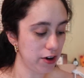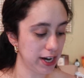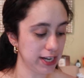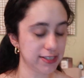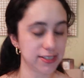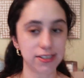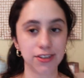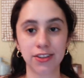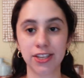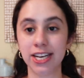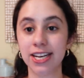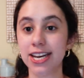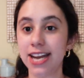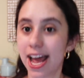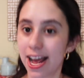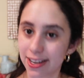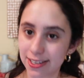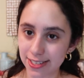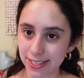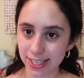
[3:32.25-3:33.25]
right, so the
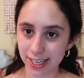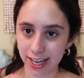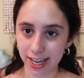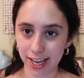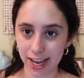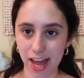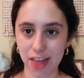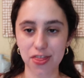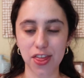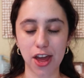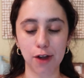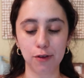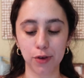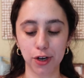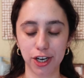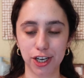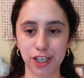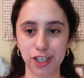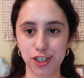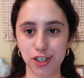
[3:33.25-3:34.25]
next thing that we're
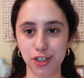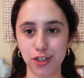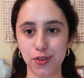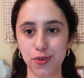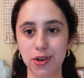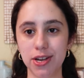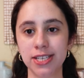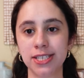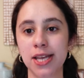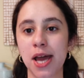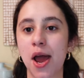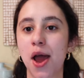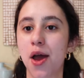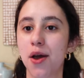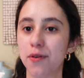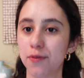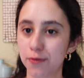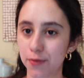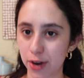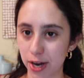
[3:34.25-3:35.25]
gonna do is
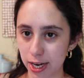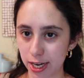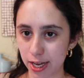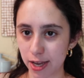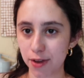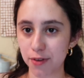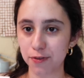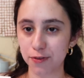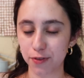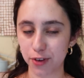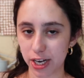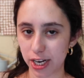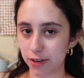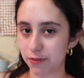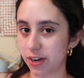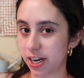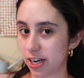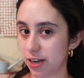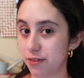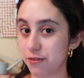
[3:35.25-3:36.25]
very, very,
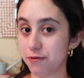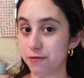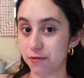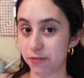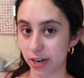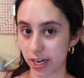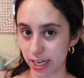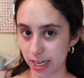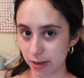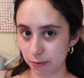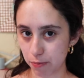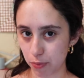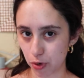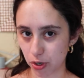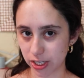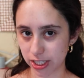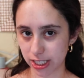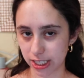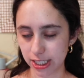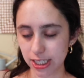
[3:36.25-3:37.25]
very, very
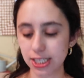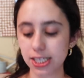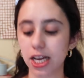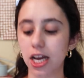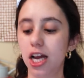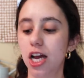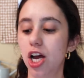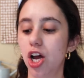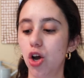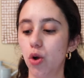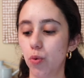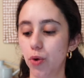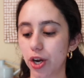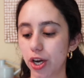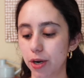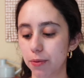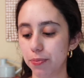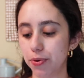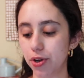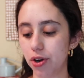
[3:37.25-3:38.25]
important. We're
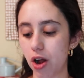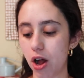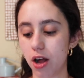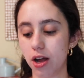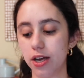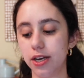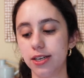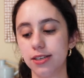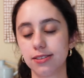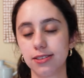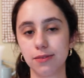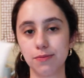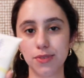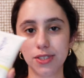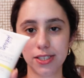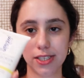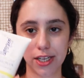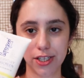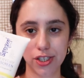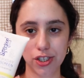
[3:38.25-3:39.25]
gonna put on some
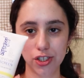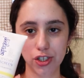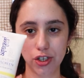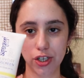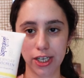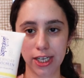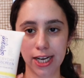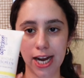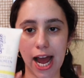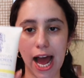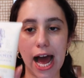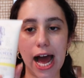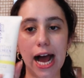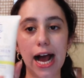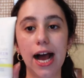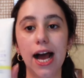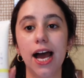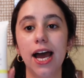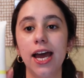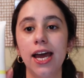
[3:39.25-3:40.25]
sunscreen.
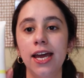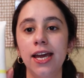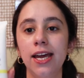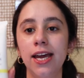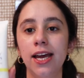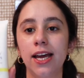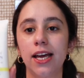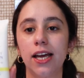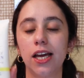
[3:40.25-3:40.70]
I